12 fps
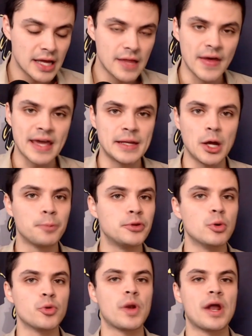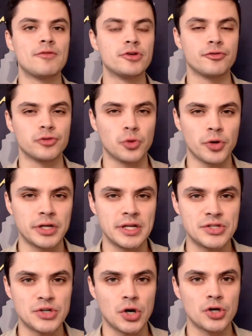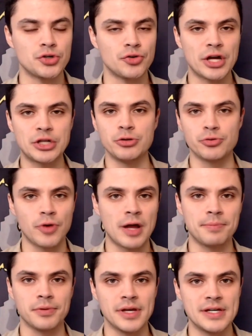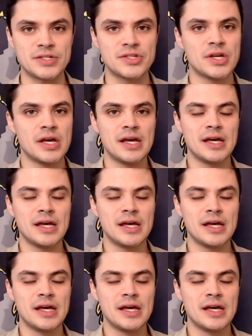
they can help you with whatever your flooring needs are, direct you in the right place.